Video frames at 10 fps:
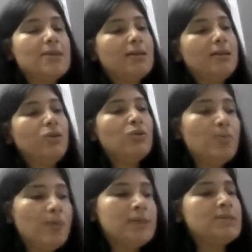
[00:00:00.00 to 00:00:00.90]
I think you
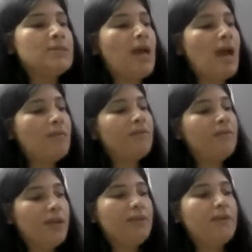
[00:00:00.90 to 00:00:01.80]
must have a
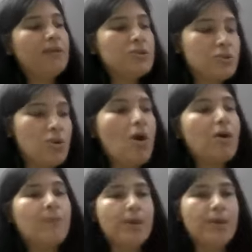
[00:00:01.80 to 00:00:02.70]
very, very strong
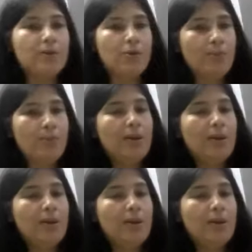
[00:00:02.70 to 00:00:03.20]
peer group.